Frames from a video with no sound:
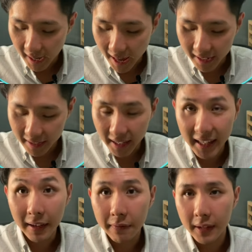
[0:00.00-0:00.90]
And
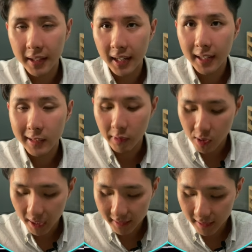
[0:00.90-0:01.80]
if the data is
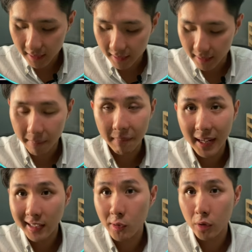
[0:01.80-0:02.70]
rejected, the
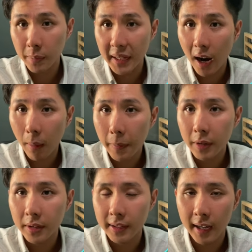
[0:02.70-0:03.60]
message should be
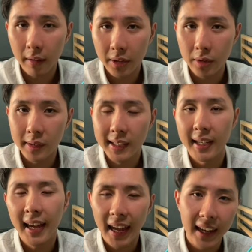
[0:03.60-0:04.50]
output to tell the
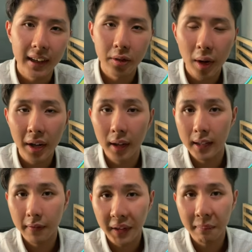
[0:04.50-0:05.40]
user, hey, you are not giving